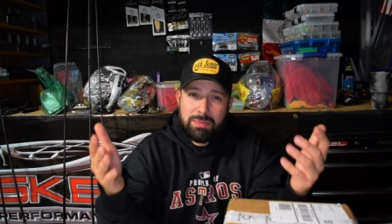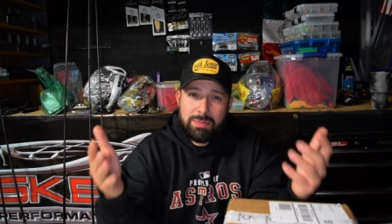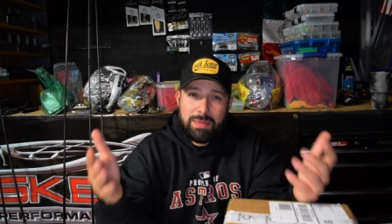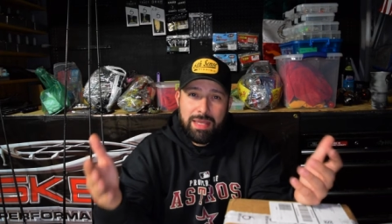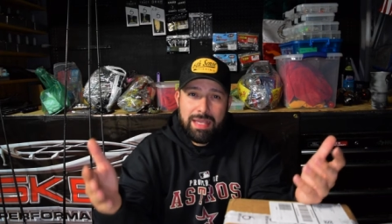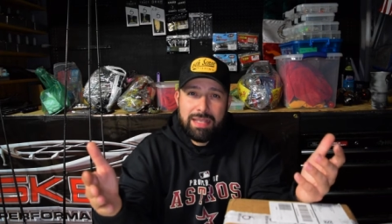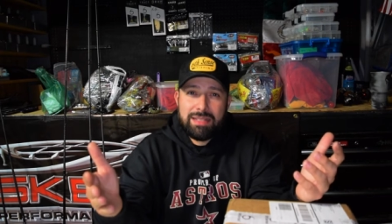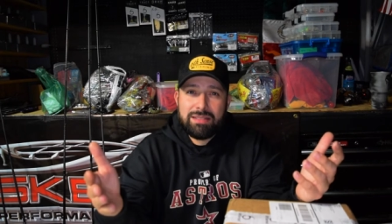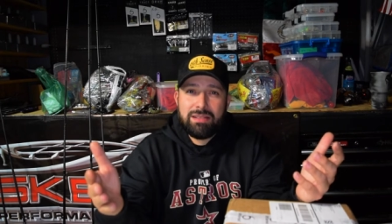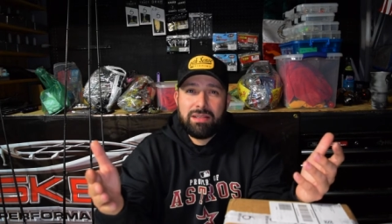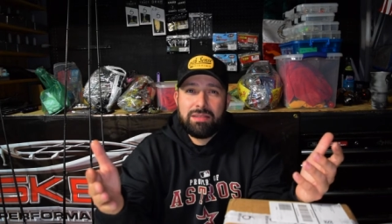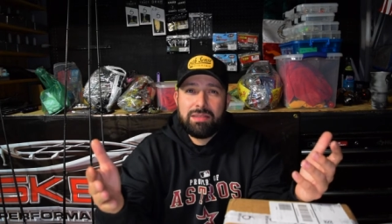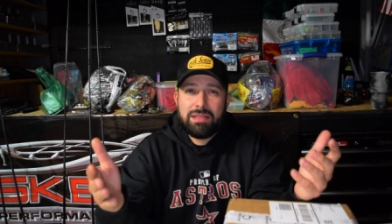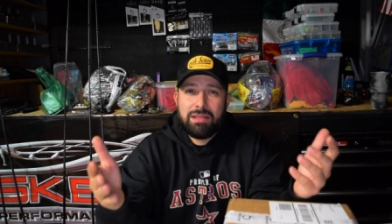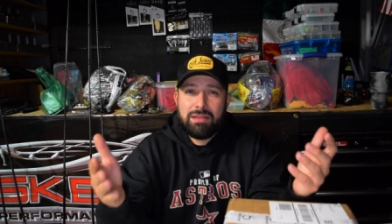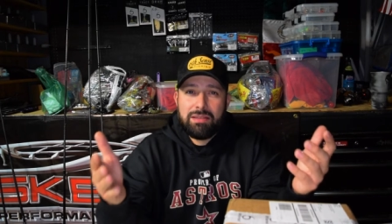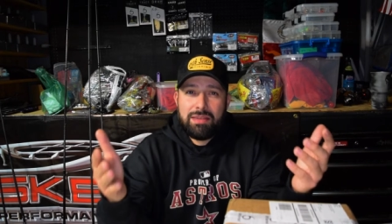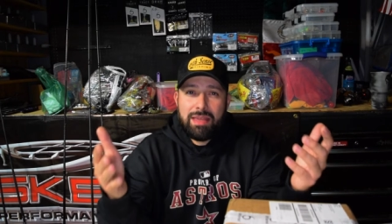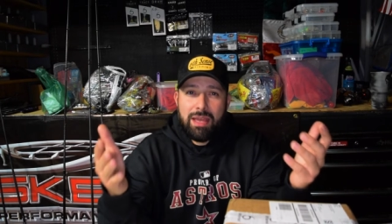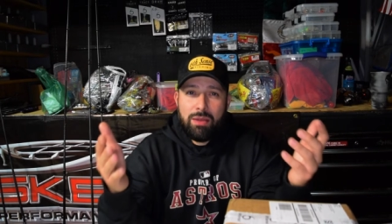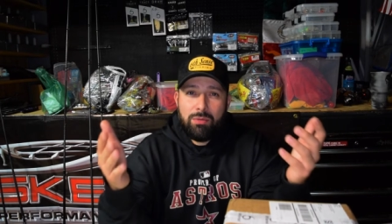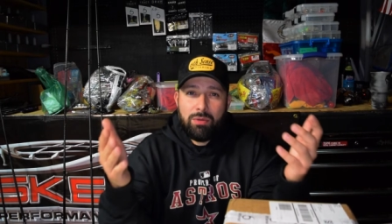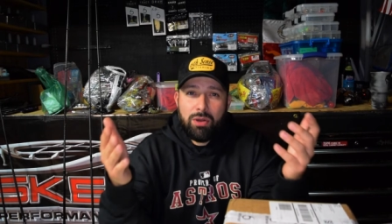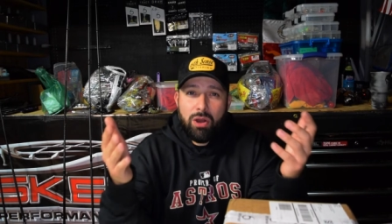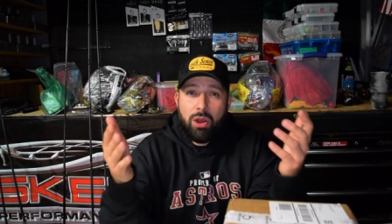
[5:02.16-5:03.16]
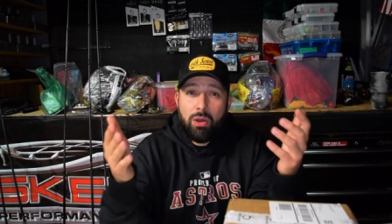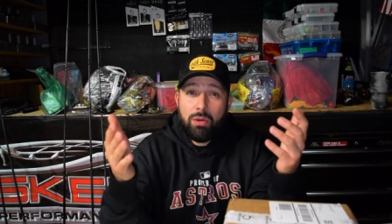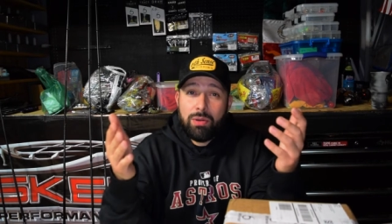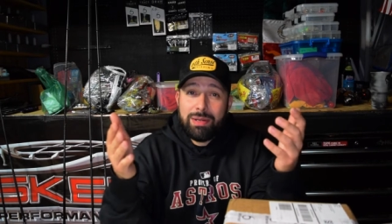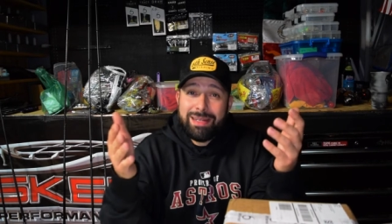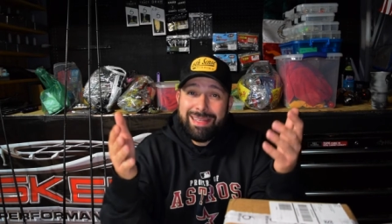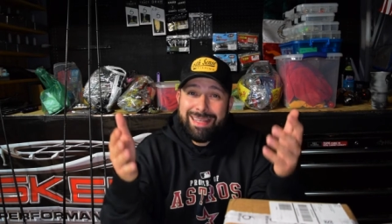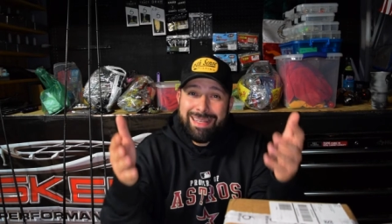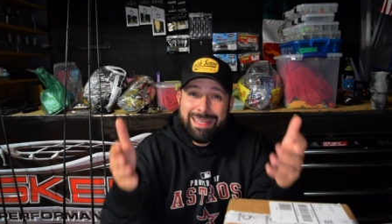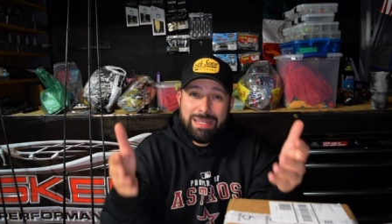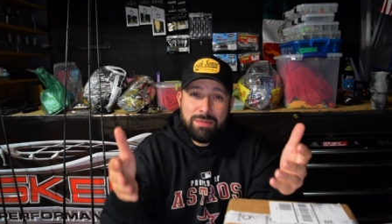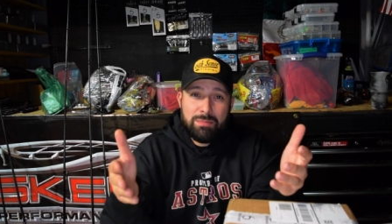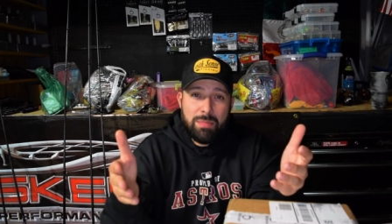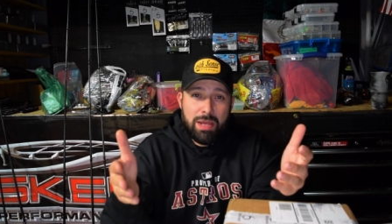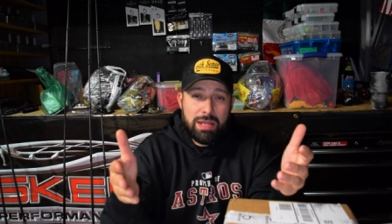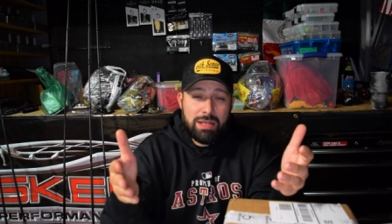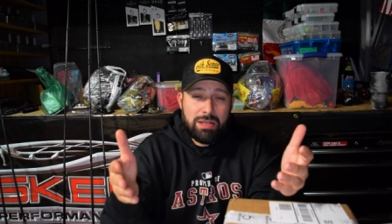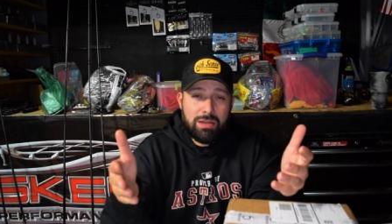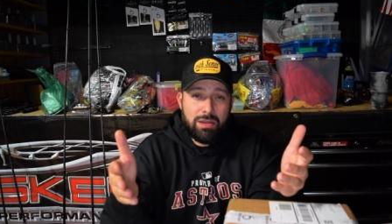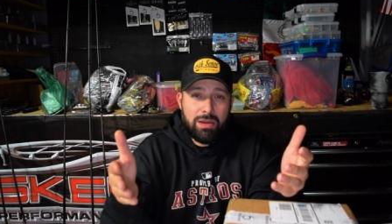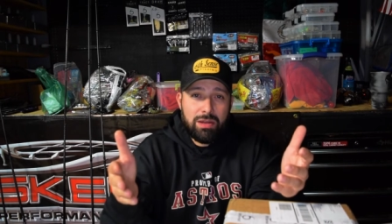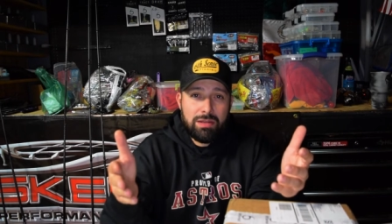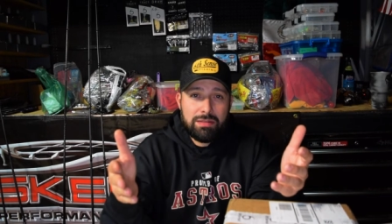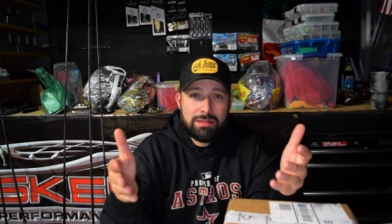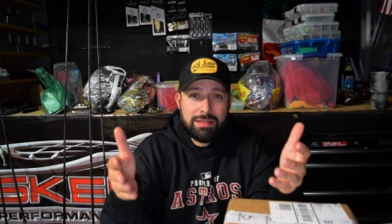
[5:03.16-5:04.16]
things on there that were already in my
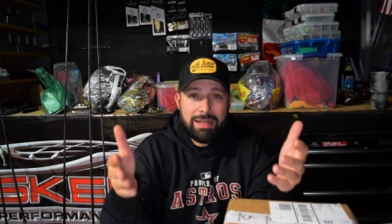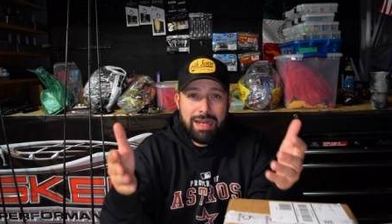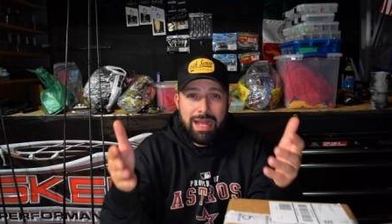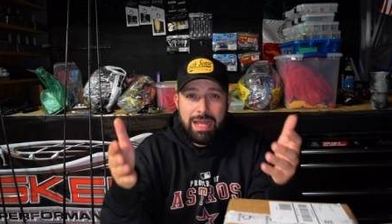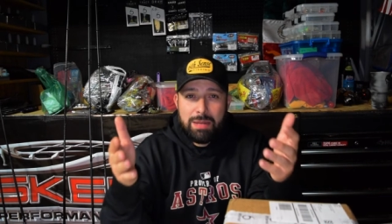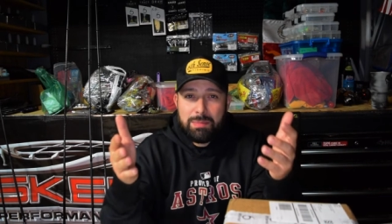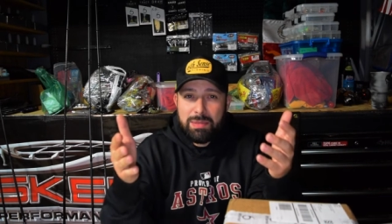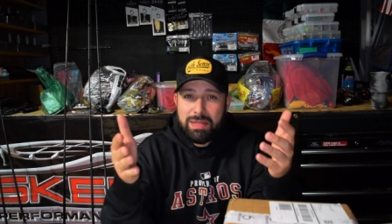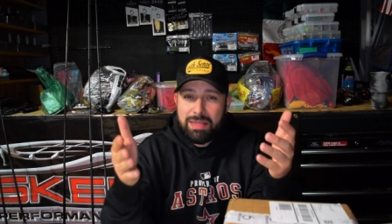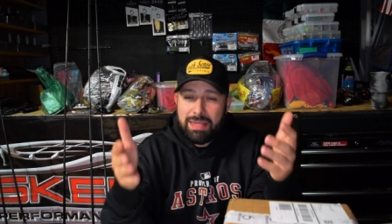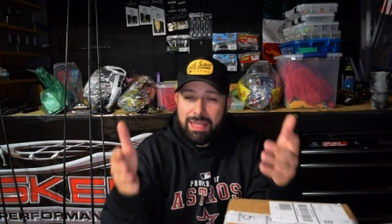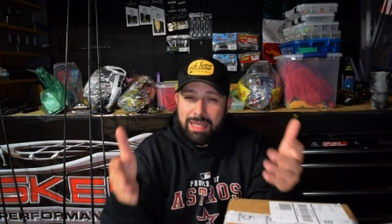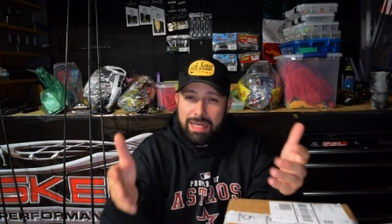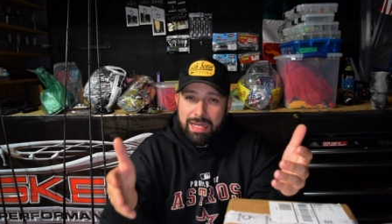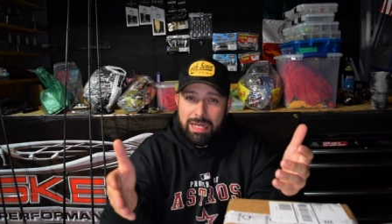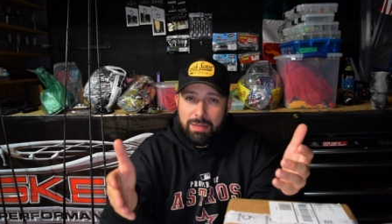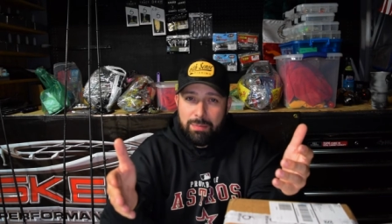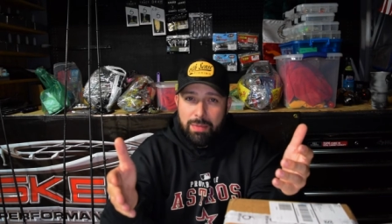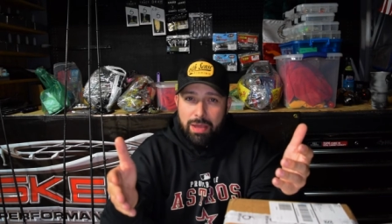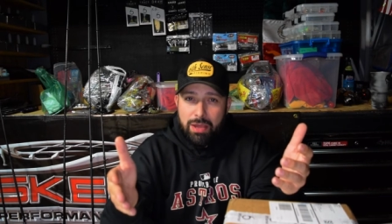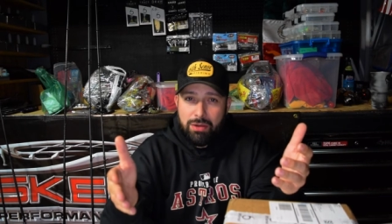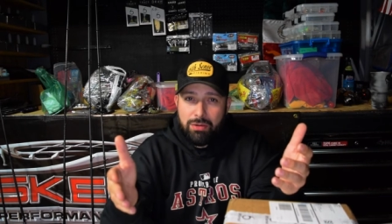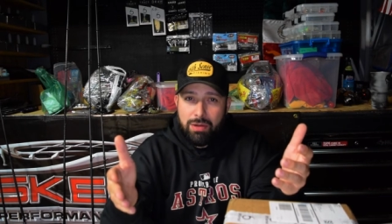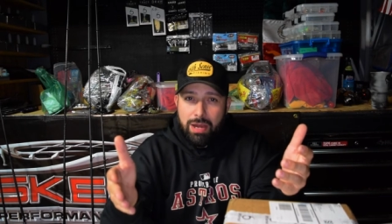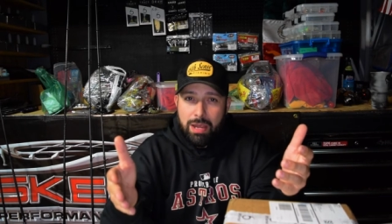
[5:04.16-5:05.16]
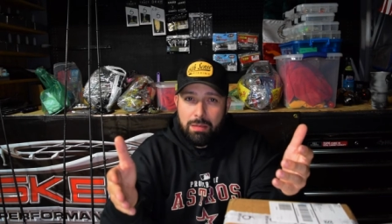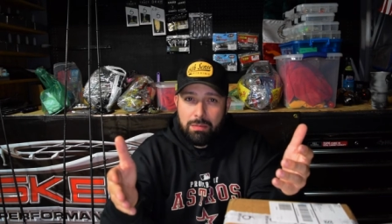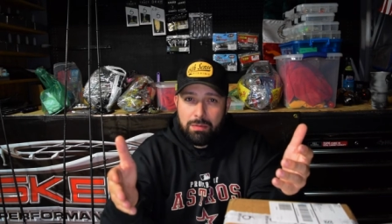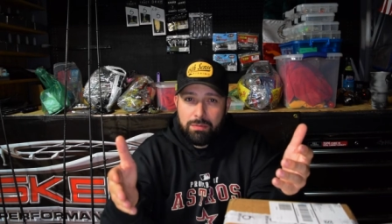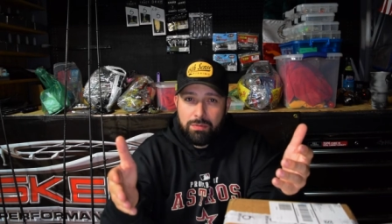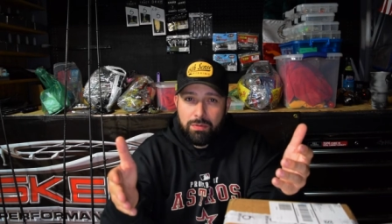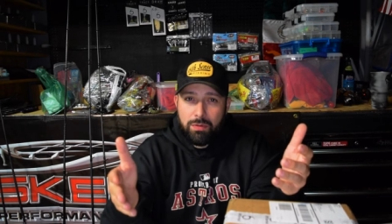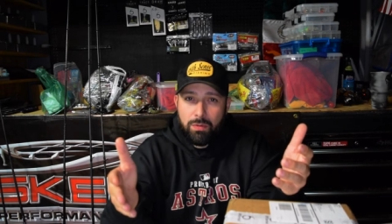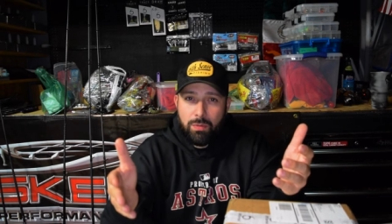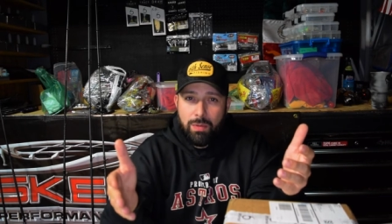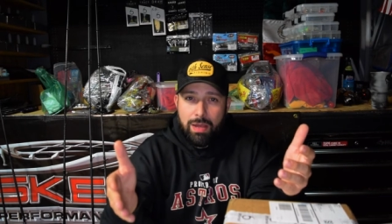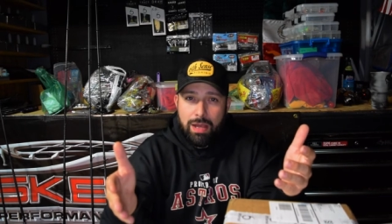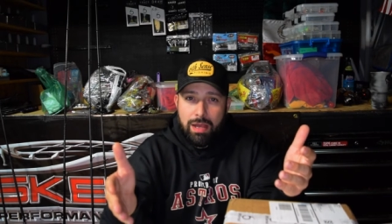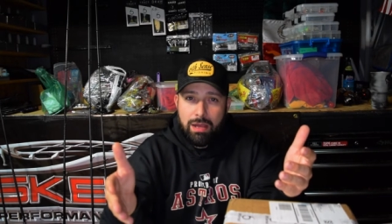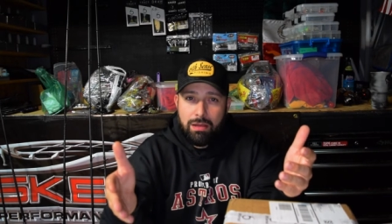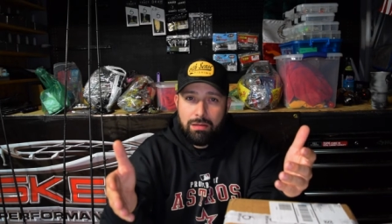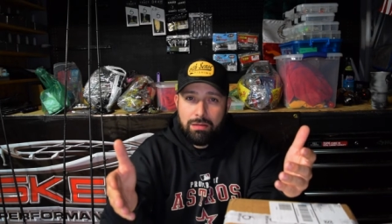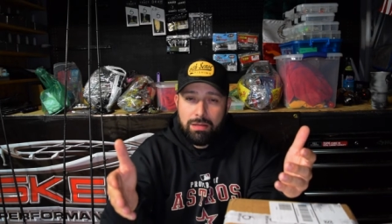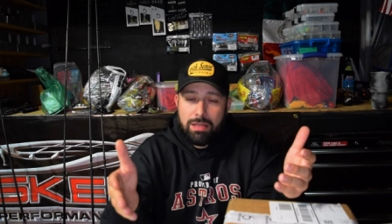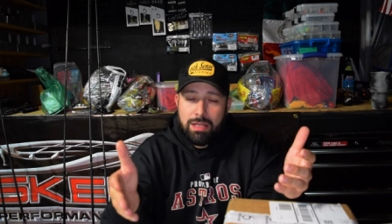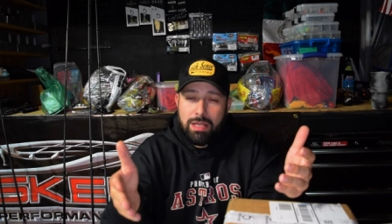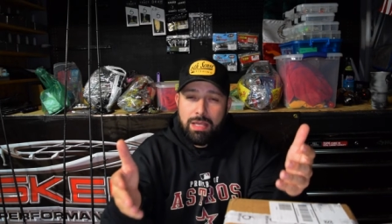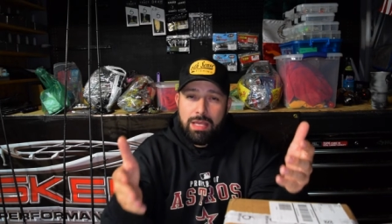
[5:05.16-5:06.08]
cart that I'd been thinking about grabbing for a while.